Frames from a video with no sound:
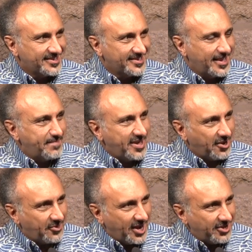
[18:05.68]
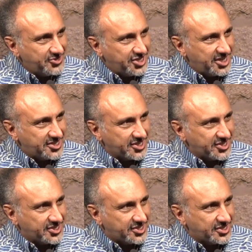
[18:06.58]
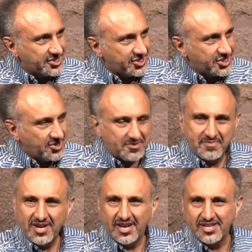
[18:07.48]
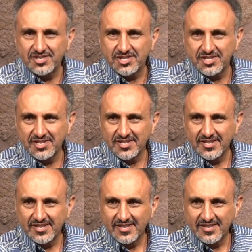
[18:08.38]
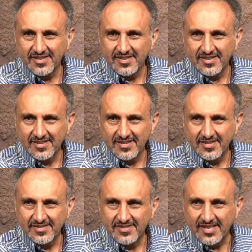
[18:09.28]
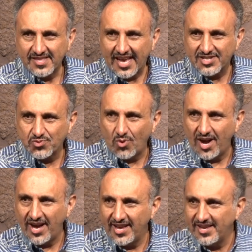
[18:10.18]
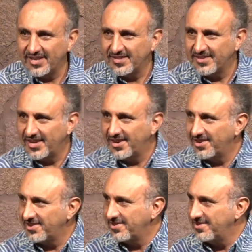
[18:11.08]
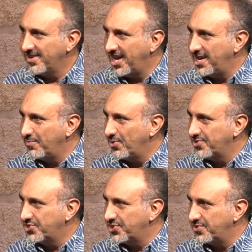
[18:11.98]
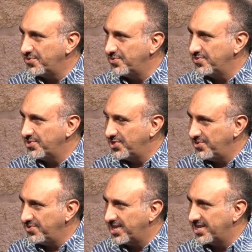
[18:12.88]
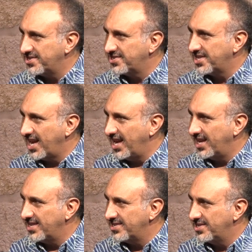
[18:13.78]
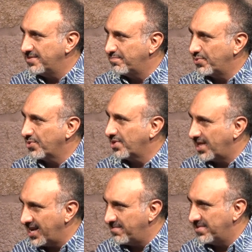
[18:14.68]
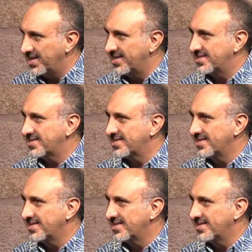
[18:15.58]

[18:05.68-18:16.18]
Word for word: they've been around Jesus so much that that's why they're able to do this and proclaim this.